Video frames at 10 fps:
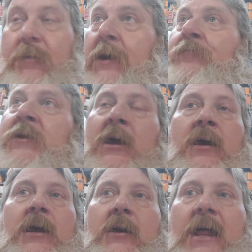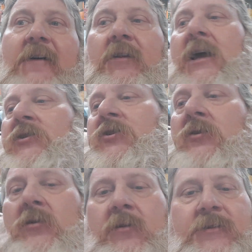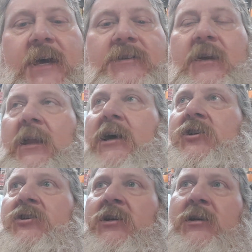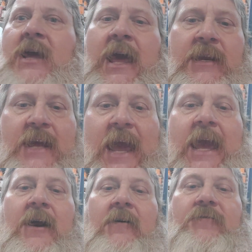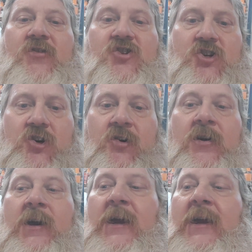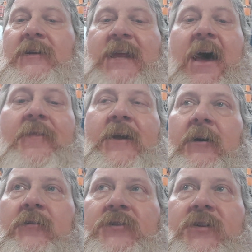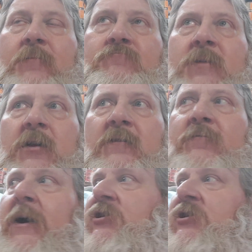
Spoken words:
But it'll have electrical, dust collection, and air for sure down there to the middle of my